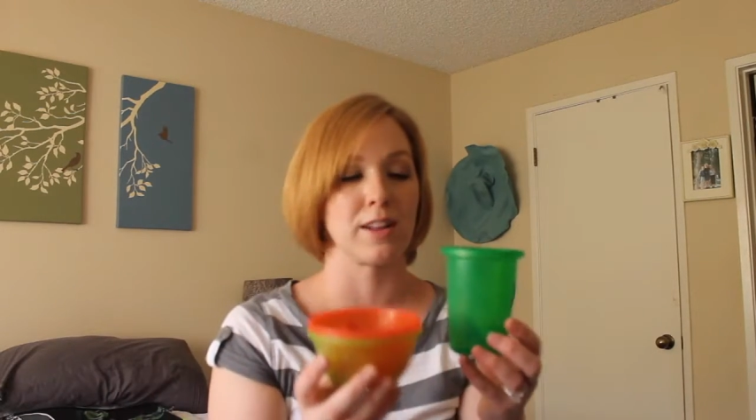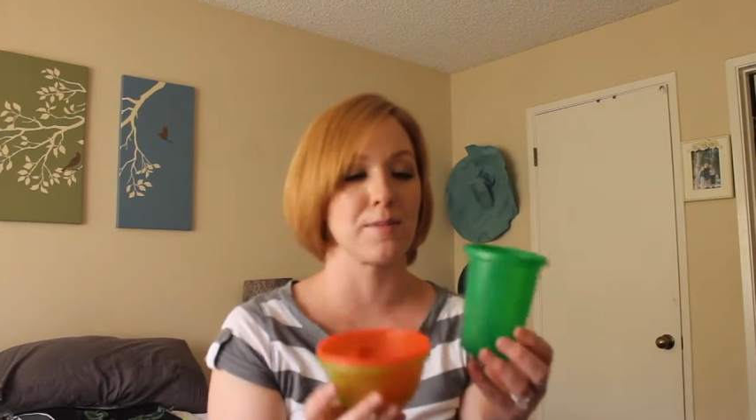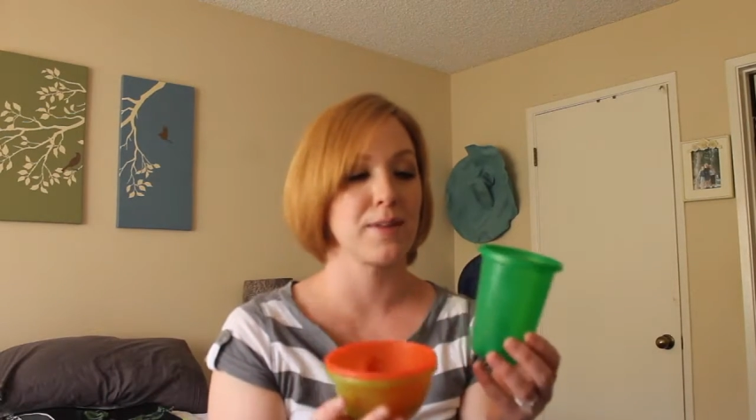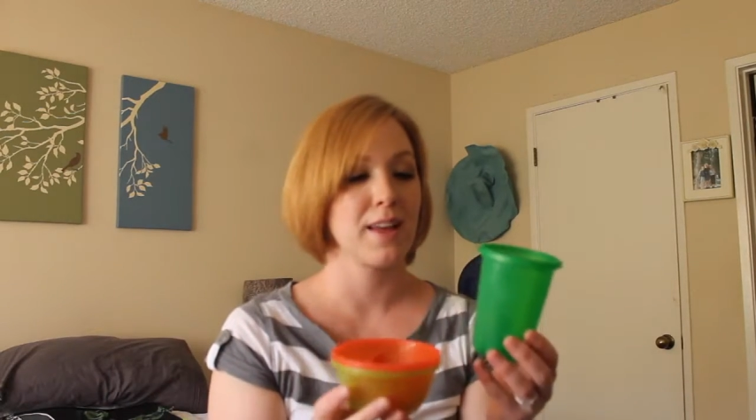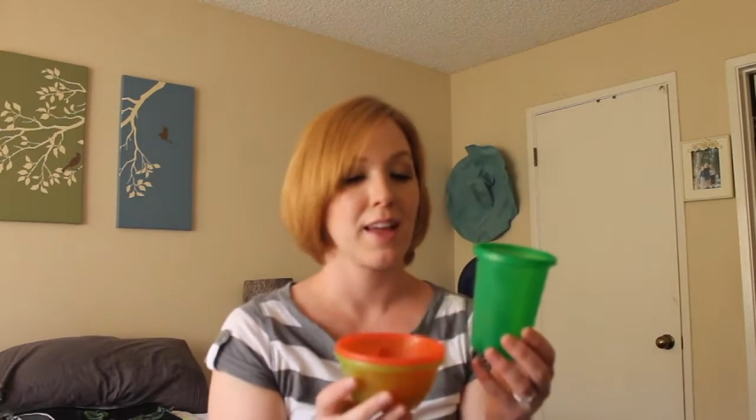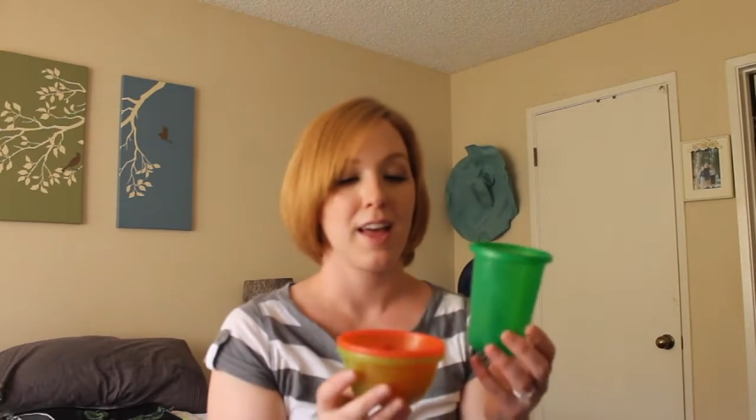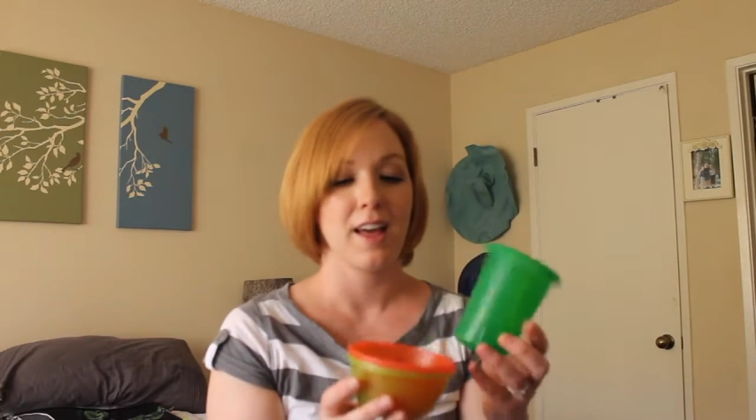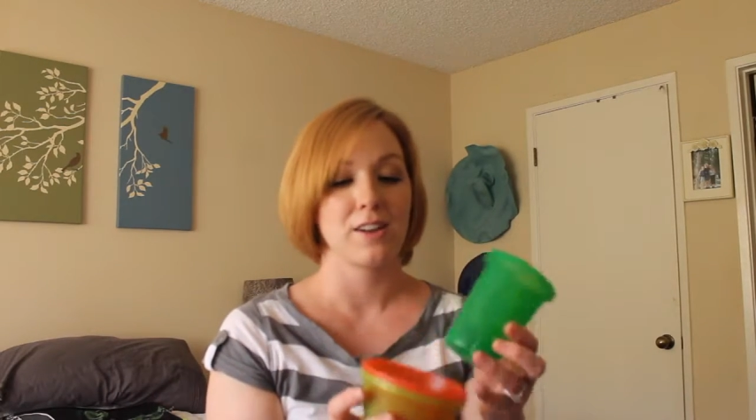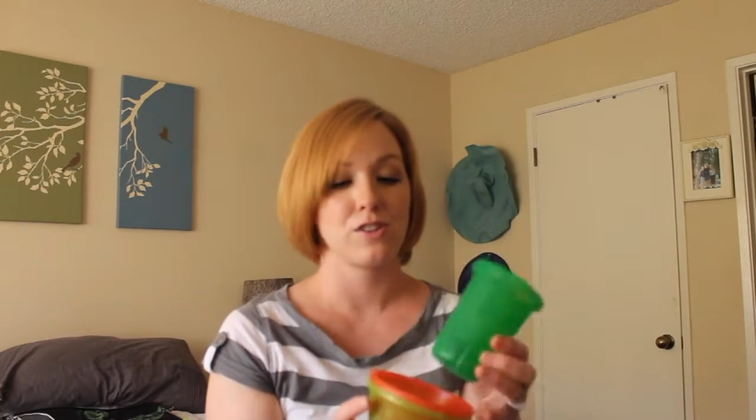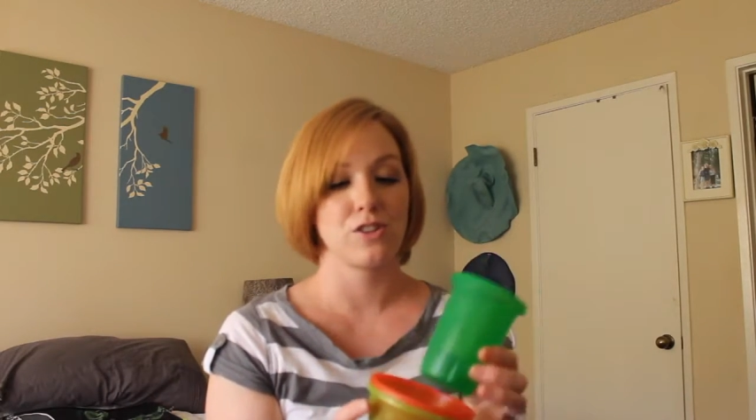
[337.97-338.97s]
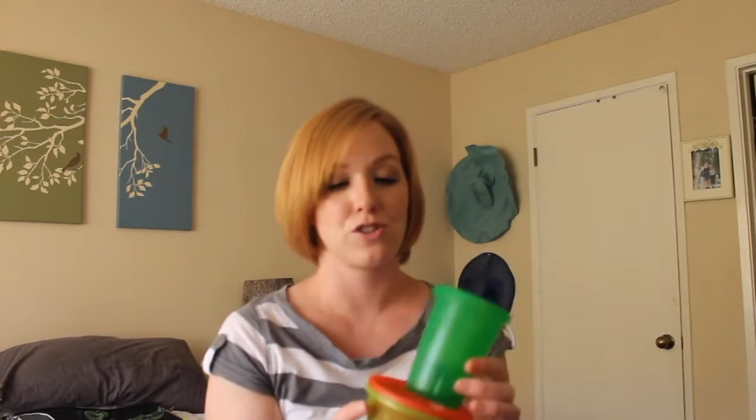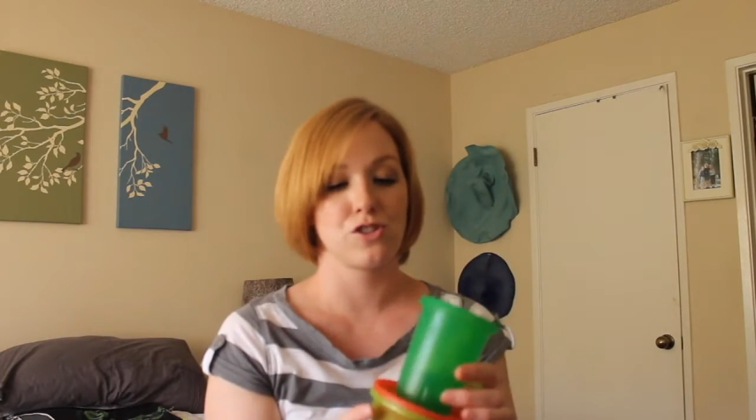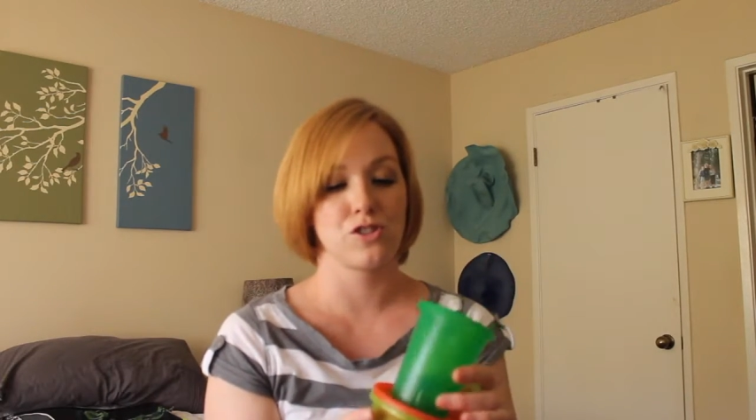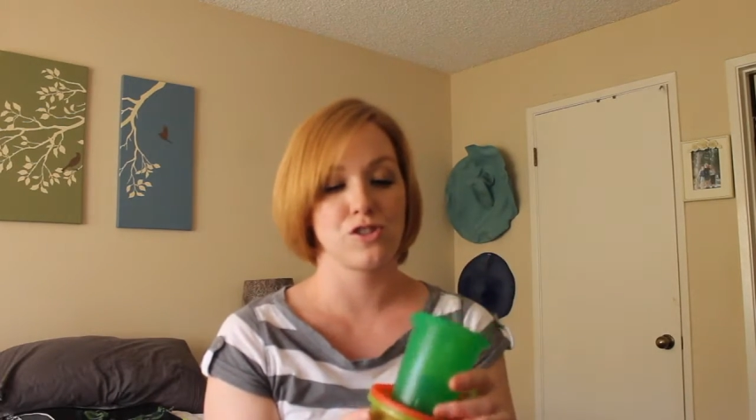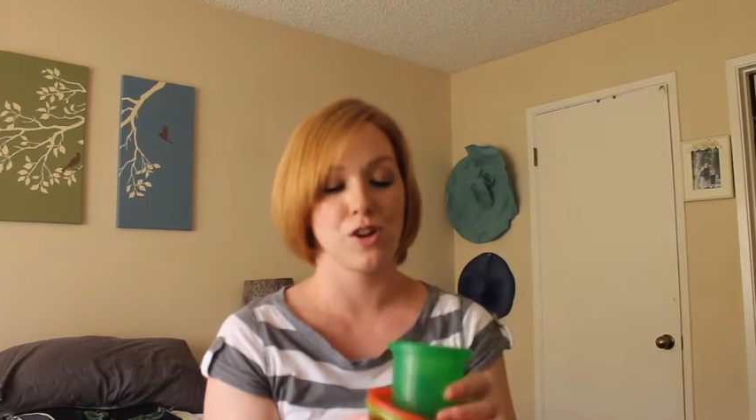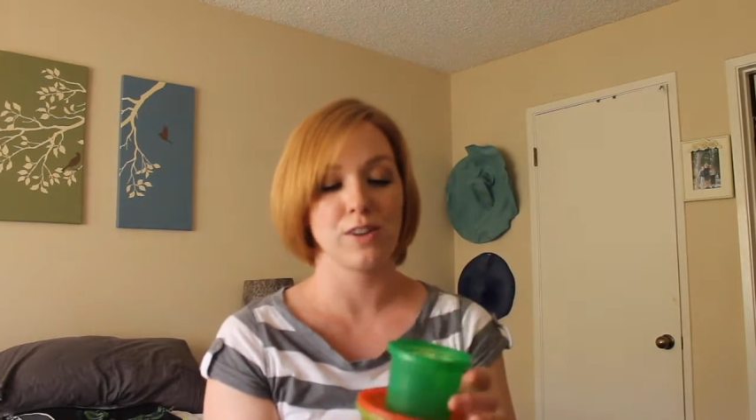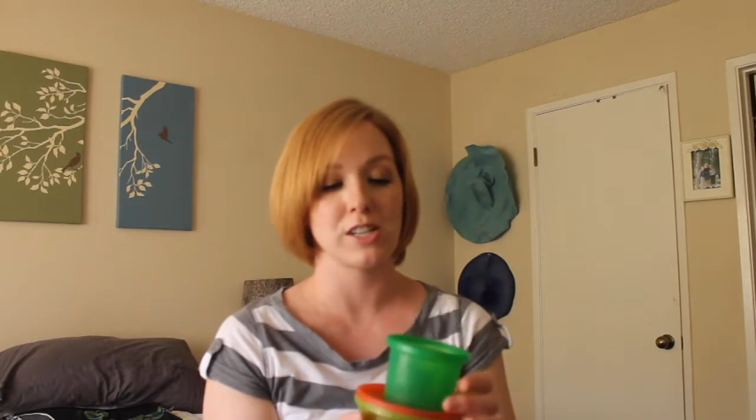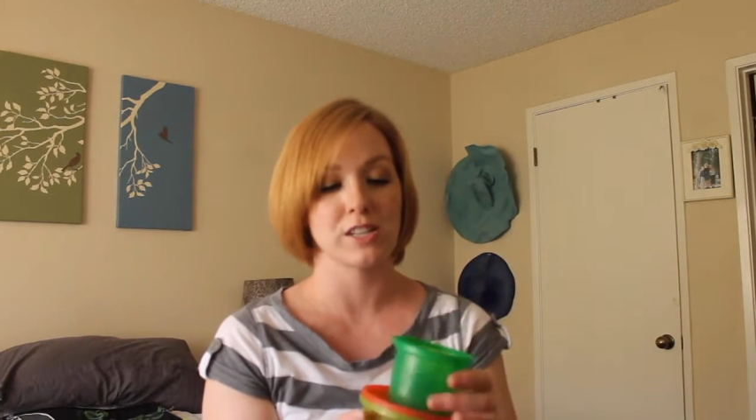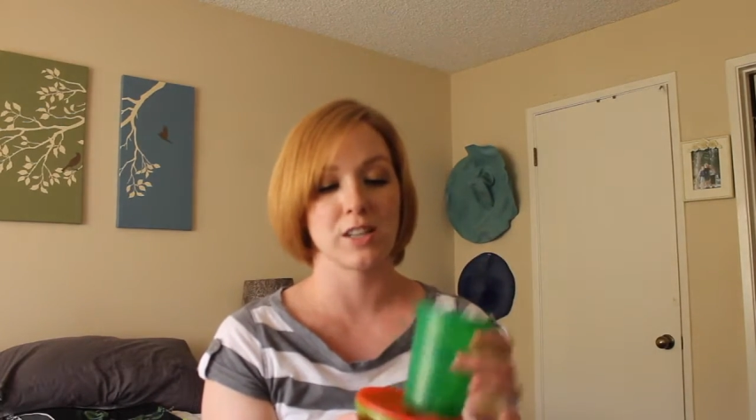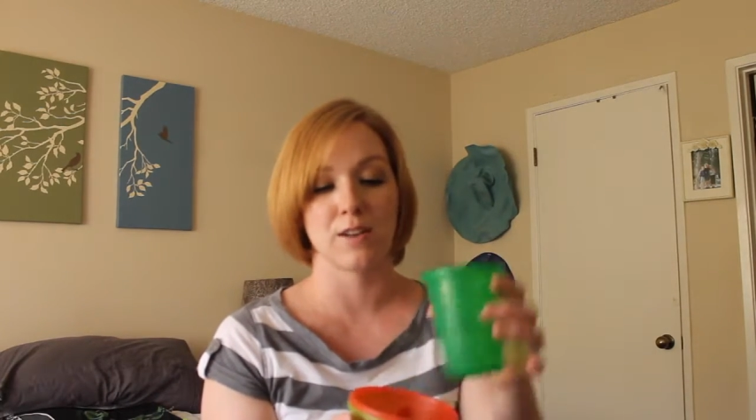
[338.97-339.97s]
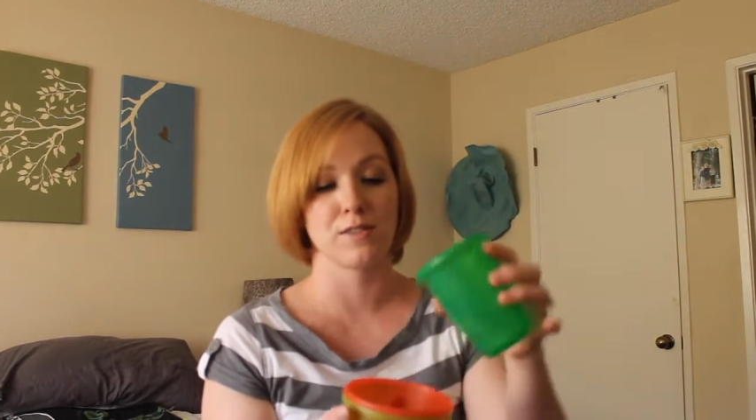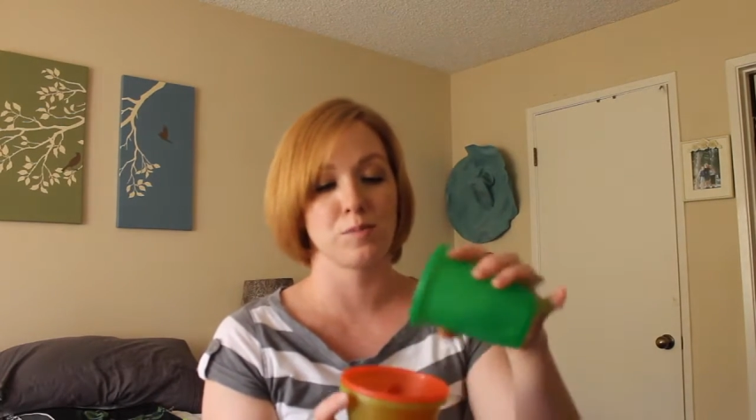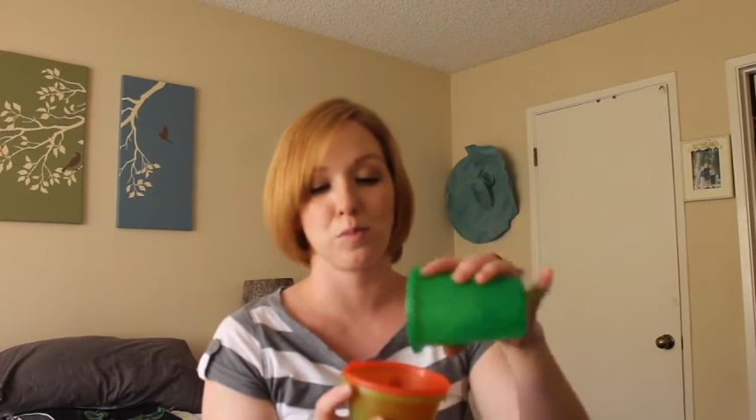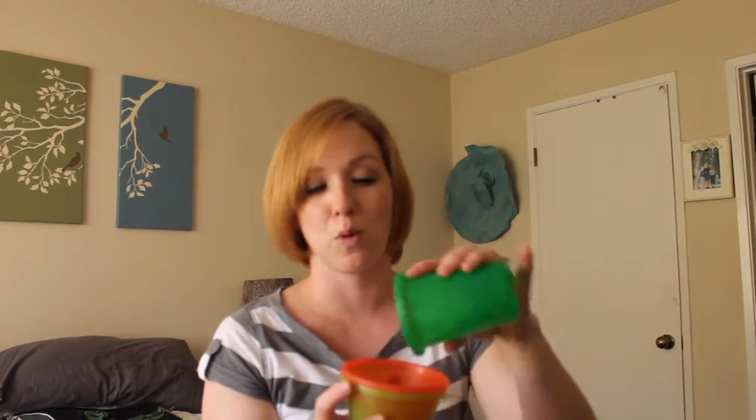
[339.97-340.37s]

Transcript: in them. Jovi just loves